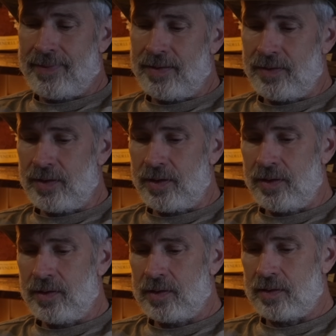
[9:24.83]

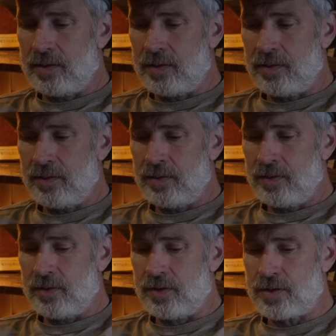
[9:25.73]
really
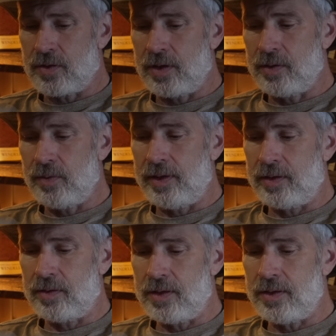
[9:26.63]
just tried to
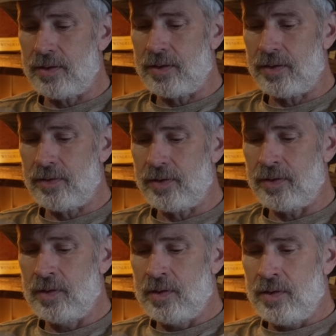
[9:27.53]
recreate a lot of it.
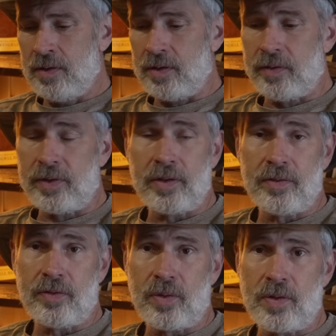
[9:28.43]
Living in the
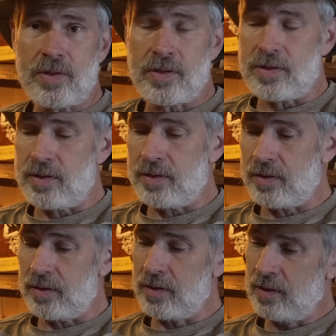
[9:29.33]
forest,
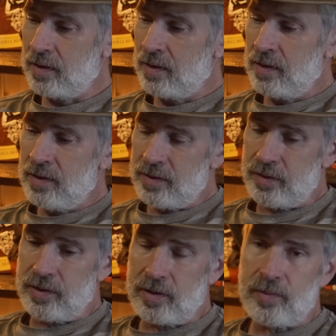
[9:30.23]
essentially.
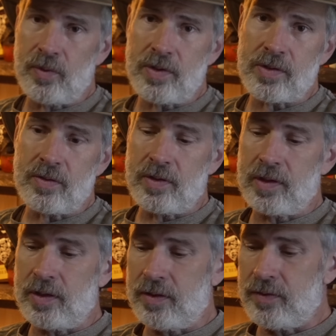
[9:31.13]
Two young boys learning
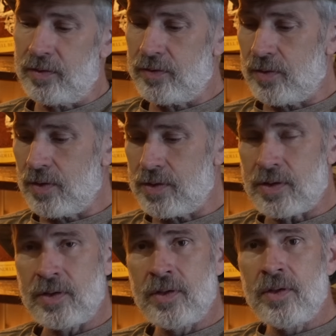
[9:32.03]
how to live in the
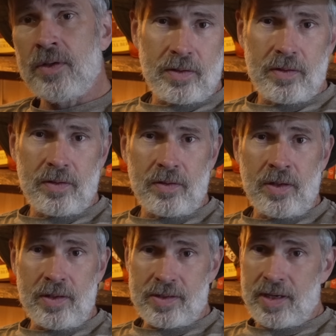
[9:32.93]
forest
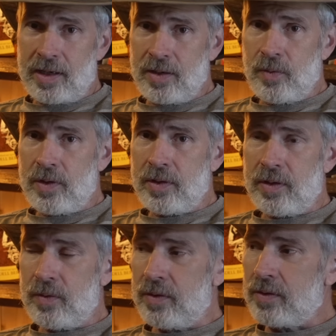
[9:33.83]
then the second one
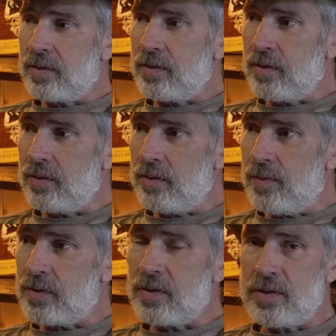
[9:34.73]
that was
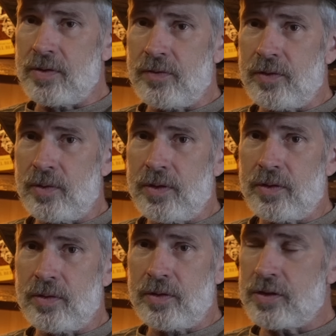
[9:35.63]
almost as
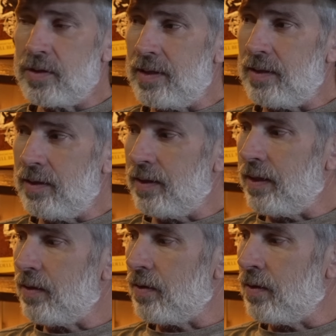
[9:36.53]
influential slightly
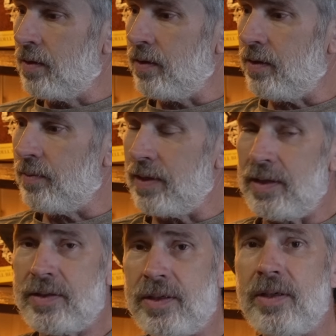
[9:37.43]
later in my
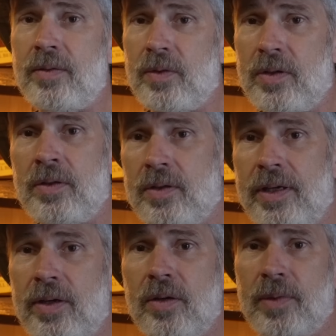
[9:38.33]
teen well
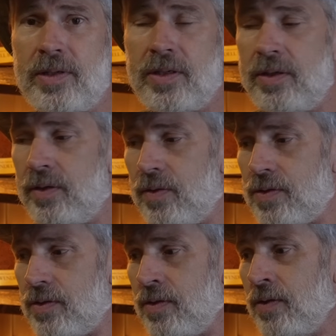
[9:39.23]
later in my teen years